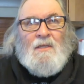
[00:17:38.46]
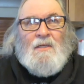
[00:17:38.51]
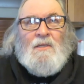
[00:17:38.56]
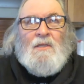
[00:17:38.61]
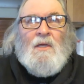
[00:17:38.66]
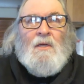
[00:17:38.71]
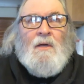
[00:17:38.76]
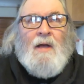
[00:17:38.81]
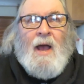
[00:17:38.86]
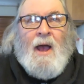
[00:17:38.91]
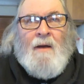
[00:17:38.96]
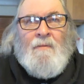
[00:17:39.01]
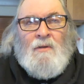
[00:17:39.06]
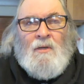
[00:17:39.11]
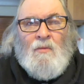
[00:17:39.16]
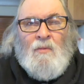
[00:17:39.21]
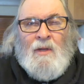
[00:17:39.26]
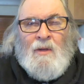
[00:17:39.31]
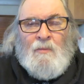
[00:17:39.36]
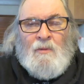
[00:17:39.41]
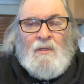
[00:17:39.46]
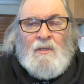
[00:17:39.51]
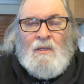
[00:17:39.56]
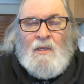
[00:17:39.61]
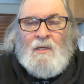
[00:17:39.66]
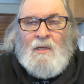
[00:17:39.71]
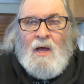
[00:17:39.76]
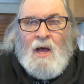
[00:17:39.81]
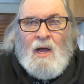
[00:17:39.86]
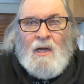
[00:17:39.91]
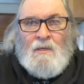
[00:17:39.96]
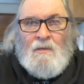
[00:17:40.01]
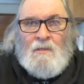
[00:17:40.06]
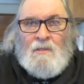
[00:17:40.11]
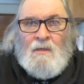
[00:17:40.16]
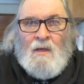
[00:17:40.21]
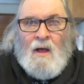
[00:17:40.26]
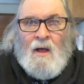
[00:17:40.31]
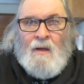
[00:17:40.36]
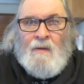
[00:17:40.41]
So after we went to the
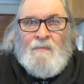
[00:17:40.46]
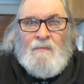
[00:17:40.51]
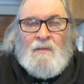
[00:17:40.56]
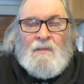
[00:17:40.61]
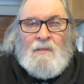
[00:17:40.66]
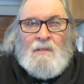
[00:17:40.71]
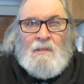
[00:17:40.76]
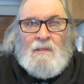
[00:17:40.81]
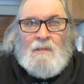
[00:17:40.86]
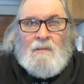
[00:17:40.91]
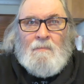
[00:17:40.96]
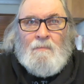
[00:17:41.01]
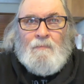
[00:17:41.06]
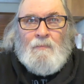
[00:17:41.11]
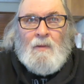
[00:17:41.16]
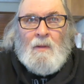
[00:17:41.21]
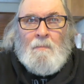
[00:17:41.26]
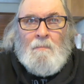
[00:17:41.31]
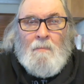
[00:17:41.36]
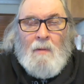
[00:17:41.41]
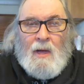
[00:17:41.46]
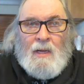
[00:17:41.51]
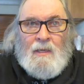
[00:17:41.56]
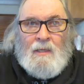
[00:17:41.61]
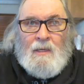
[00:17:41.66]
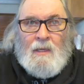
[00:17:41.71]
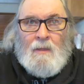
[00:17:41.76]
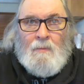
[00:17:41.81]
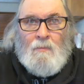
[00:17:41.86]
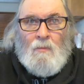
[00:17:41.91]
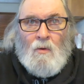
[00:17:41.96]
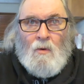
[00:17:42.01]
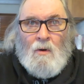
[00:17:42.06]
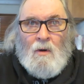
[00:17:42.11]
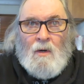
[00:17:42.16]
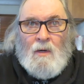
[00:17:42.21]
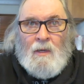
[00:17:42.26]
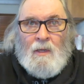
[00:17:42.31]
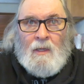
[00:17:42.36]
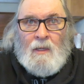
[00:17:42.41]
doctor's office, Monday
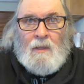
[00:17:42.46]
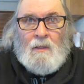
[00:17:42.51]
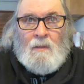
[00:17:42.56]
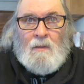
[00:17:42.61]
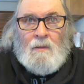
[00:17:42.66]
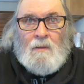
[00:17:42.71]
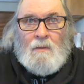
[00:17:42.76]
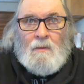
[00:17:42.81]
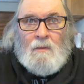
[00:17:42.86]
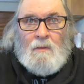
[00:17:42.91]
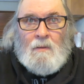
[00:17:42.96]
morning,